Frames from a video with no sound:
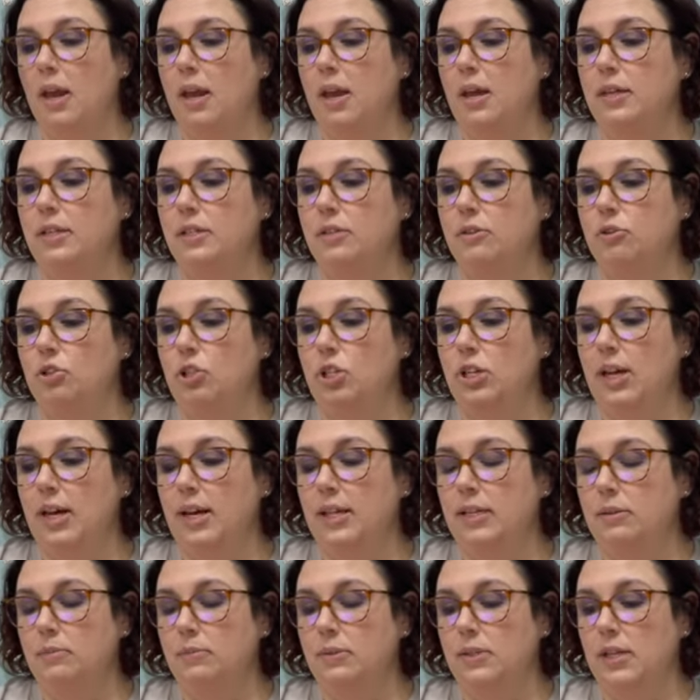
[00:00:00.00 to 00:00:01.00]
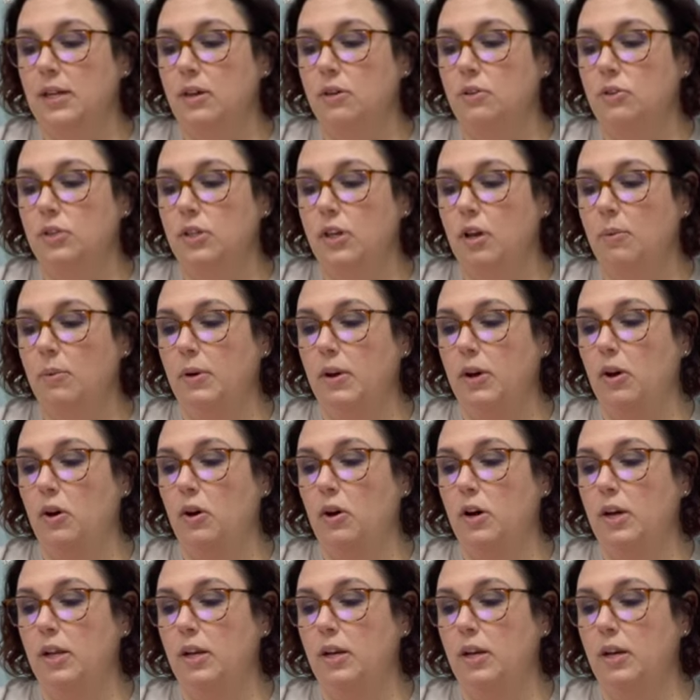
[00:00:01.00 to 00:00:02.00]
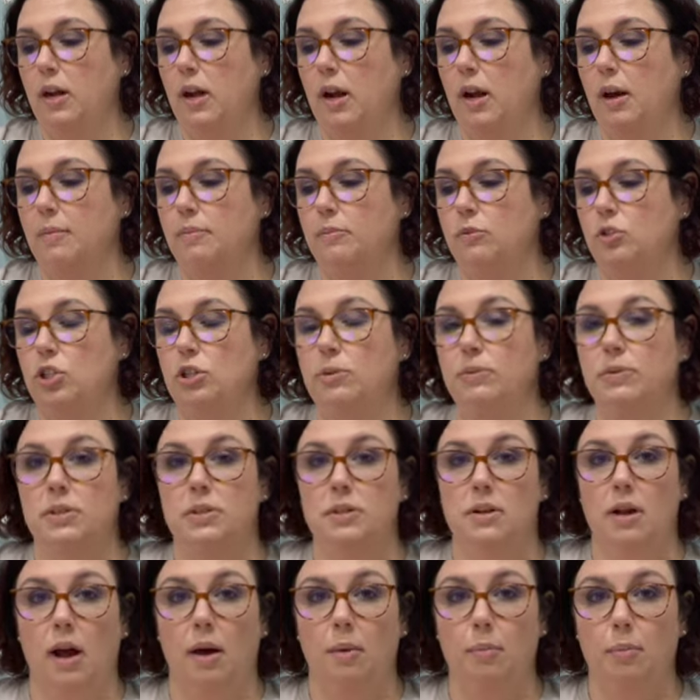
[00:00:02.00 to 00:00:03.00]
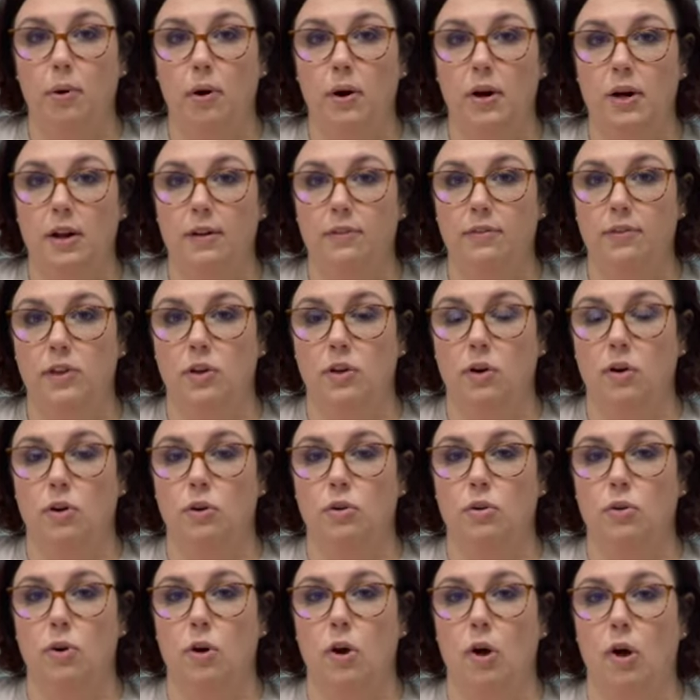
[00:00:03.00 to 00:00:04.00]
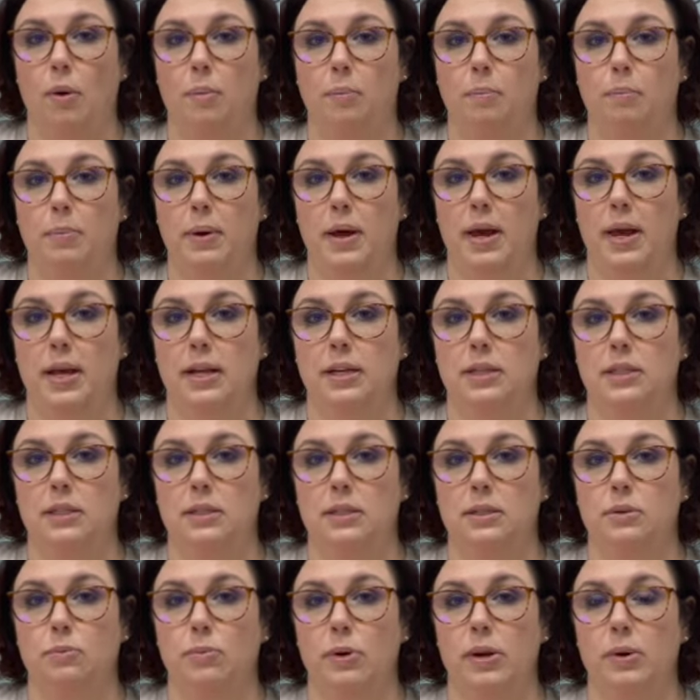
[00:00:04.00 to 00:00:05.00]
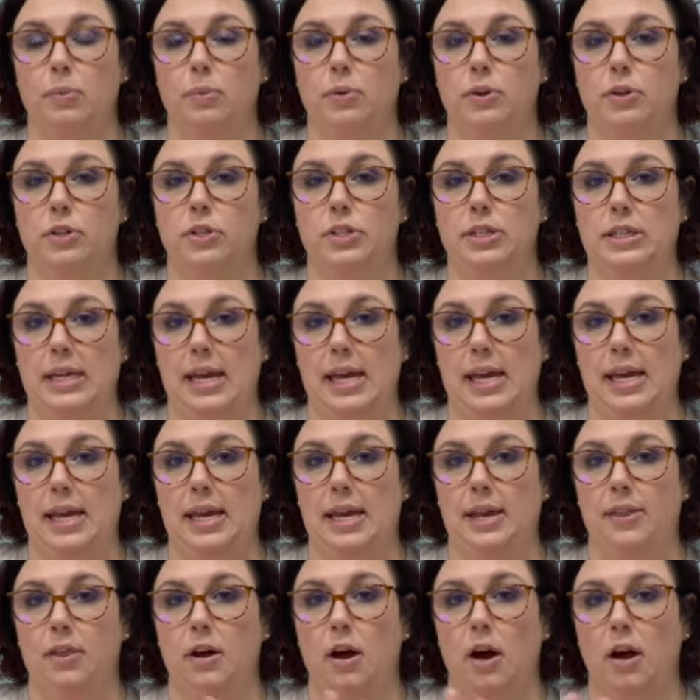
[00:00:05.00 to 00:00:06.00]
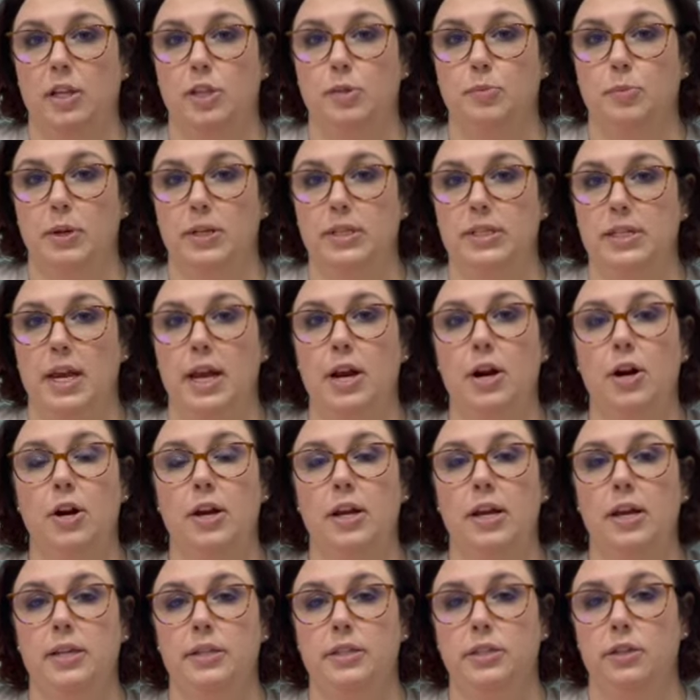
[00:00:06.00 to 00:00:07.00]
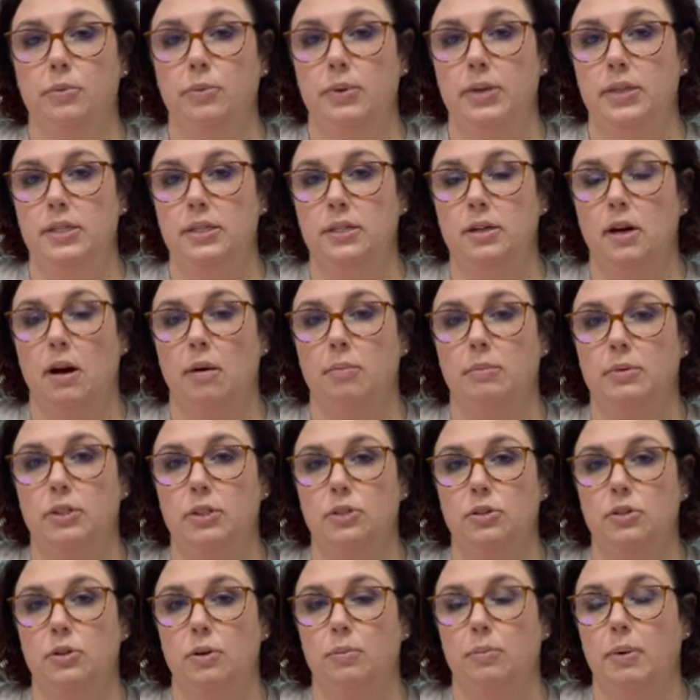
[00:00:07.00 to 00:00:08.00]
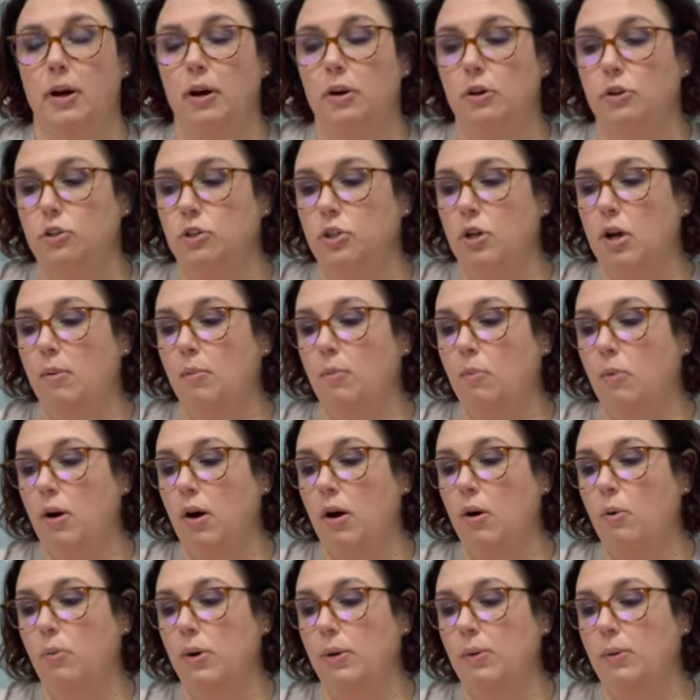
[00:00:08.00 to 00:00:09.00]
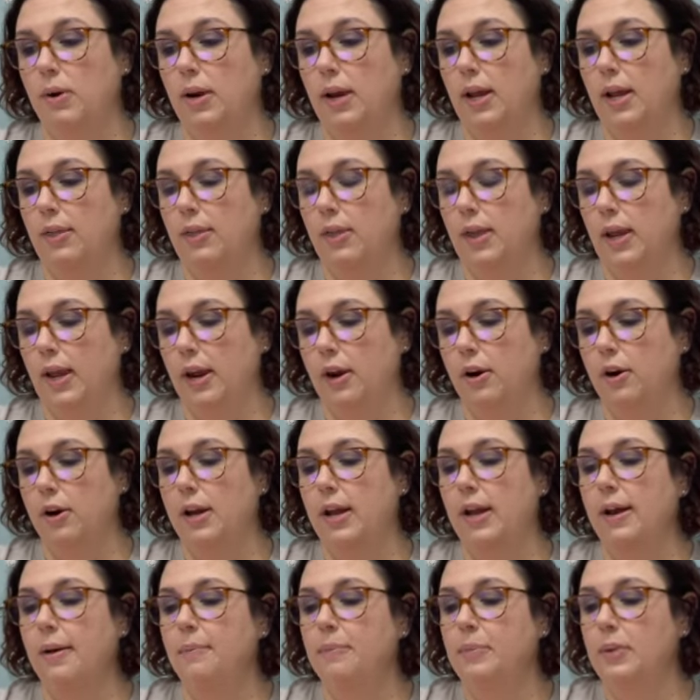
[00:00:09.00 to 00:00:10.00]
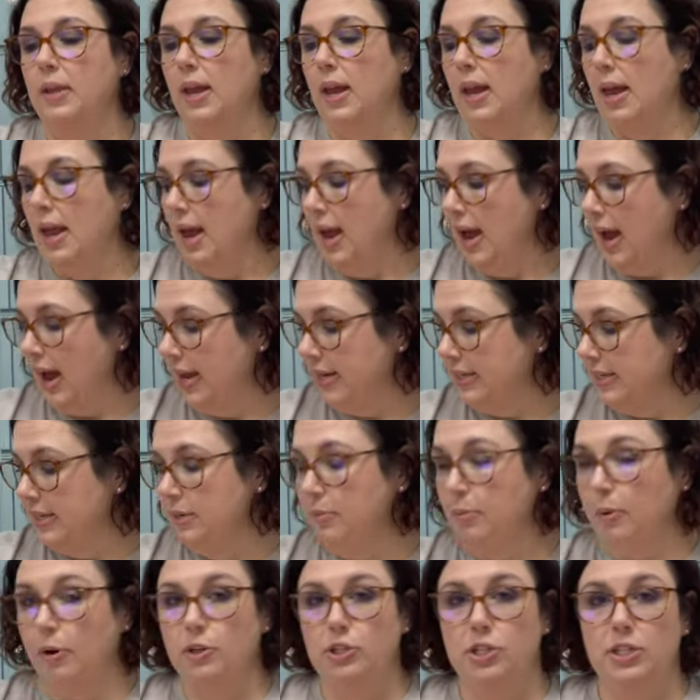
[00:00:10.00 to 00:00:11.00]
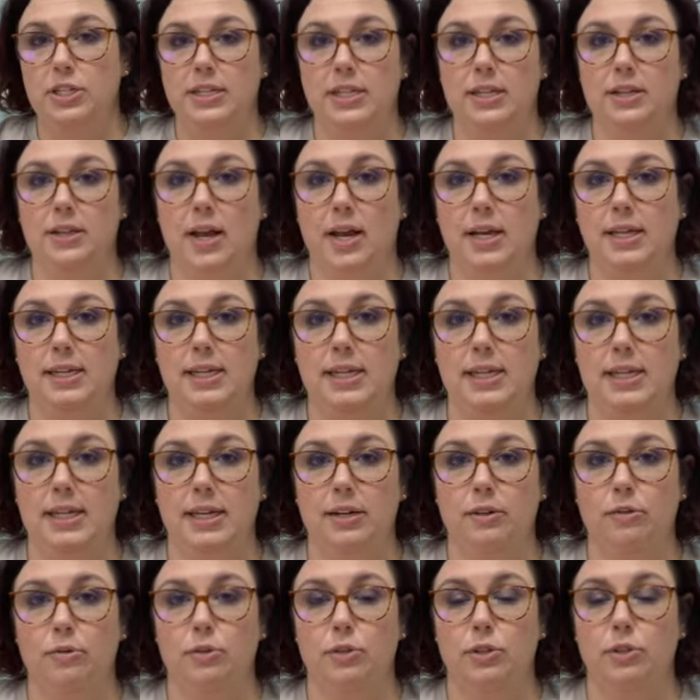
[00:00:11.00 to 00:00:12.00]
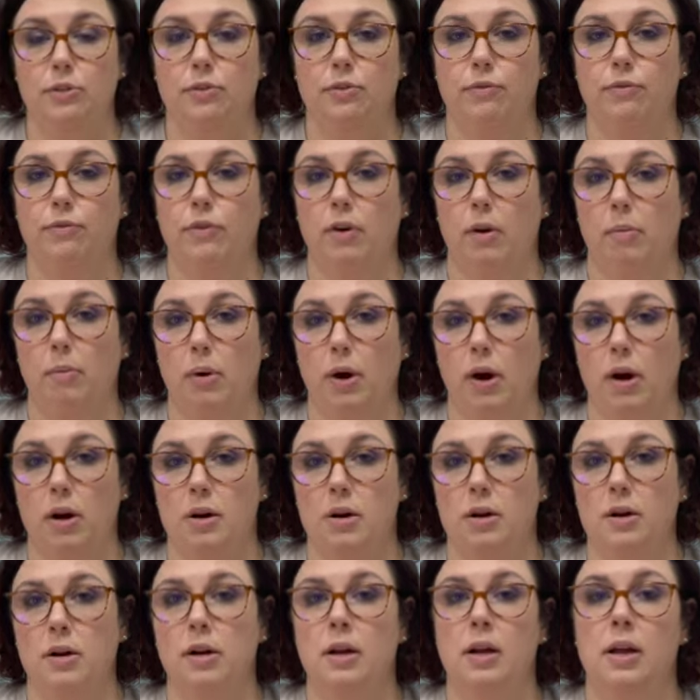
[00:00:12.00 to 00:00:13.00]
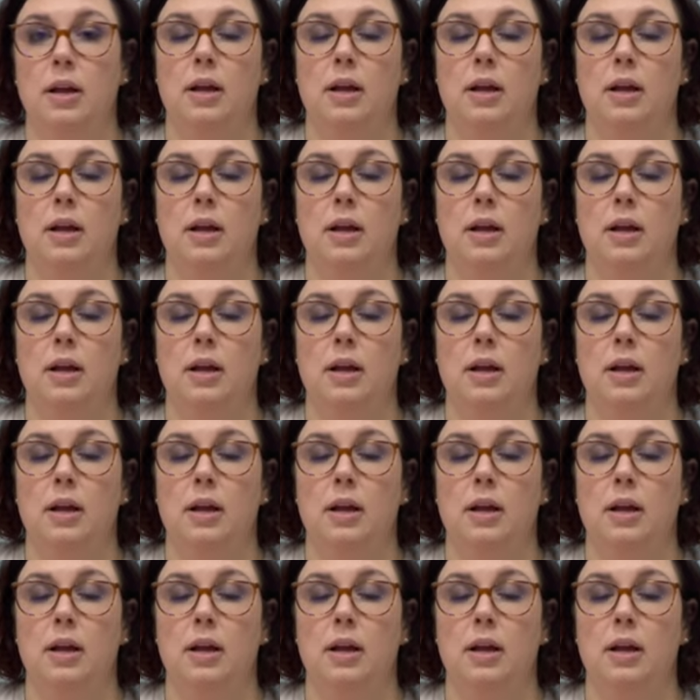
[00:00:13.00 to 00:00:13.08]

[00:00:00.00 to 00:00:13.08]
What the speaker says: So she had some sales going on. She was not part of the yarn crawl, but we were staying in the Hot Springs area. So we stopped by her shop while we were in the area. I did purchase the Likey needles from her.